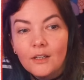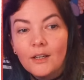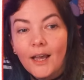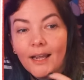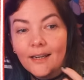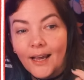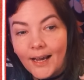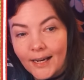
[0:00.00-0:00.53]

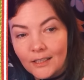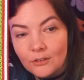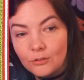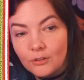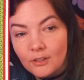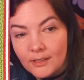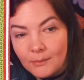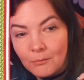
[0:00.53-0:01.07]
An adult
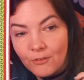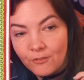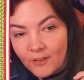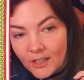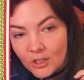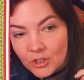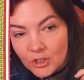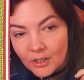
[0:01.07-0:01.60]
theme
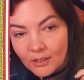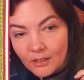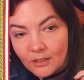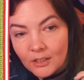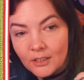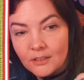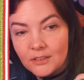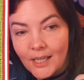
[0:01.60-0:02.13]
fiction
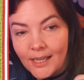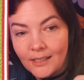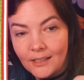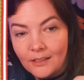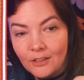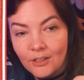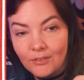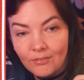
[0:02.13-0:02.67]

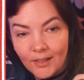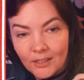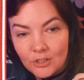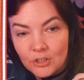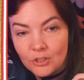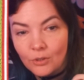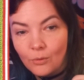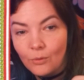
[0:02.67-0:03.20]
containing
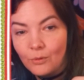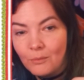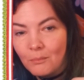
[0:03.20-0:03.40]
conventional